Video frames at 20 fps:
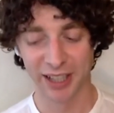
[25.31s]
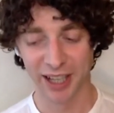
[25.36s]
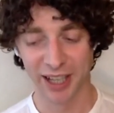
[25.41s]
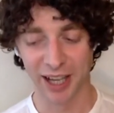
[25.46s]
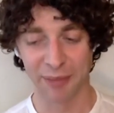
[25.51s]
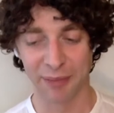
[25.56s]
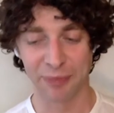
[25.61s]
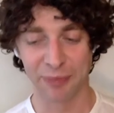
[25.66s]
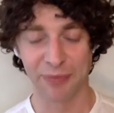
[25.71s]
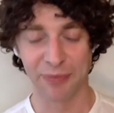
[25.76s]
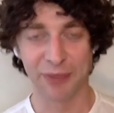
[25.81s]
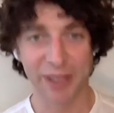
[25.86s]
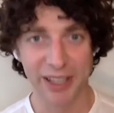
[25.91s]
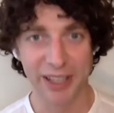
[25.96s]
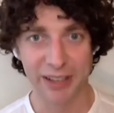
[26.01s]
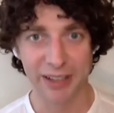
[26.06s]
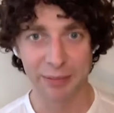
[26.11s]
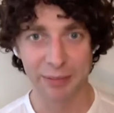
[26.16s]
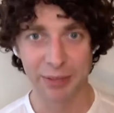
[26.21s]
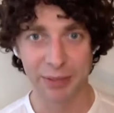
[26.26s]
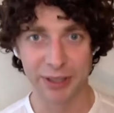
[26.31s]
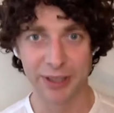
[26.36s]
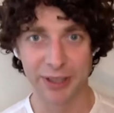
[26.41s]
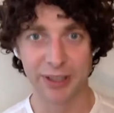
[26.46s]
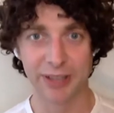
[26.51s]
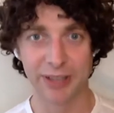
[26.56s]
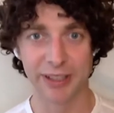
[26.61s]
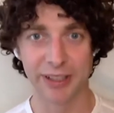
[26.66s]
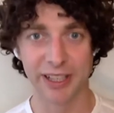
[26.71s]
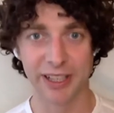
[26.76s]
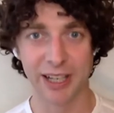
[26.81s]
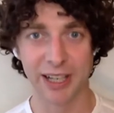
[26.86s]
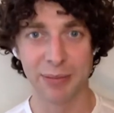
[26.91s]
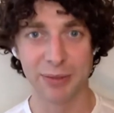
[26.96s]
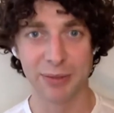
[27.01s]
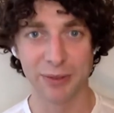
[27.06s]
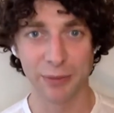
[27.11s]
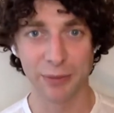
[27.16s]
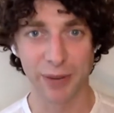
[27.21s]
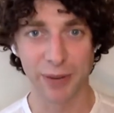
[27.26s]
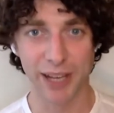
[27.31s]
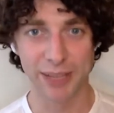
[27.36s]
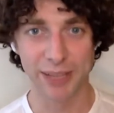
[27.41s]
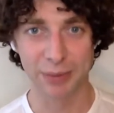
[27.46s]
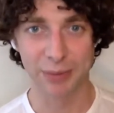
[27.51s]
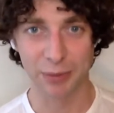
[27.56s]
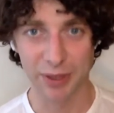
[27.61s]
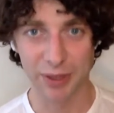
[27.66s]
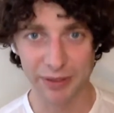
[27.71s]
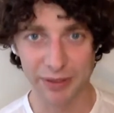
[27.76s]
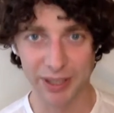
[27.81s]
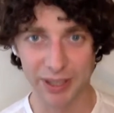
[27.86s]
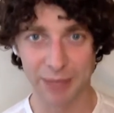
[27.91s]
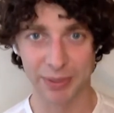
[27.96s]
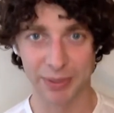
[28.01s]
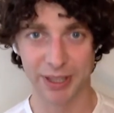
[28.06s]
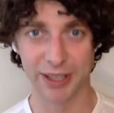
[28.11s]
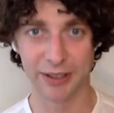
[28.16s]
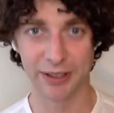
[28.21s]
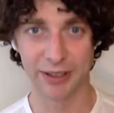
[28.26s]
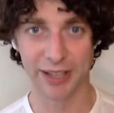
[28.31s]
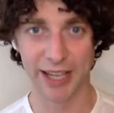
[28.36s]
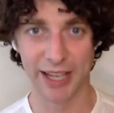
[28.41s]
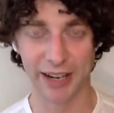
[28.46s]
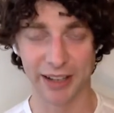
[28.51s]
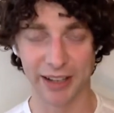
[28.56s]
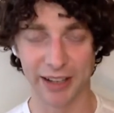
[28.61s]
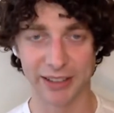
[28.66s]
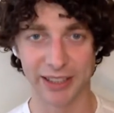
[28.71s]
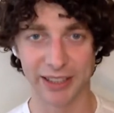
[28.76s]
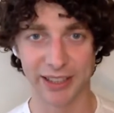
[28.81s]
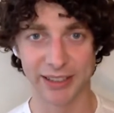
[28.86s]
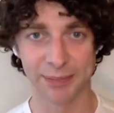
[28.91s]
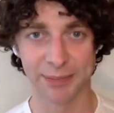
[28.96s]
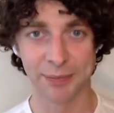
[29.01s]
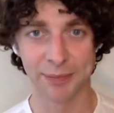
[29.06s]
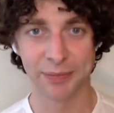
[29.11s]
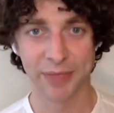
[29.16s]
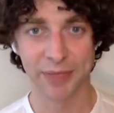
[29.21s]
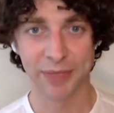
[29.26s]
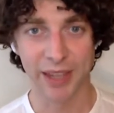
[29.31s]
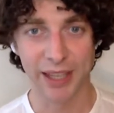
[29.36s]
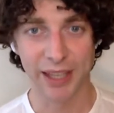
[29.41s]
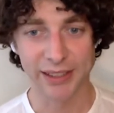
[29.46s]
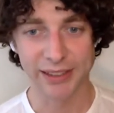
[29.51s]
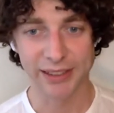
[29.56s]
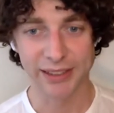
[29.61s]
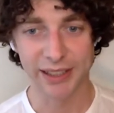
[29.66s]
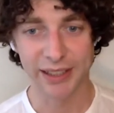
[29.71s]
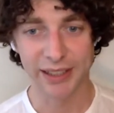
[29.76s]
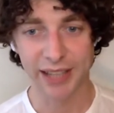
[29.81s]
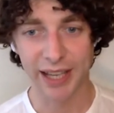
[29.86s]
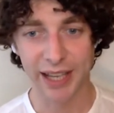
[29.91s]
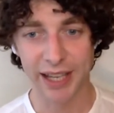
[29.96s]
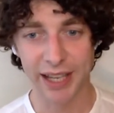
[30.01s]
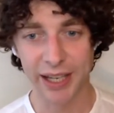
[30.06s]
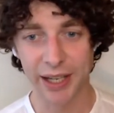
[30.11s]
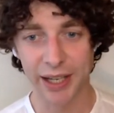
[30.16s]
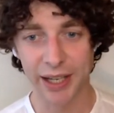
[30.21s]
Fungi are peculiar in a number of ways, but one of their peculiarities is that they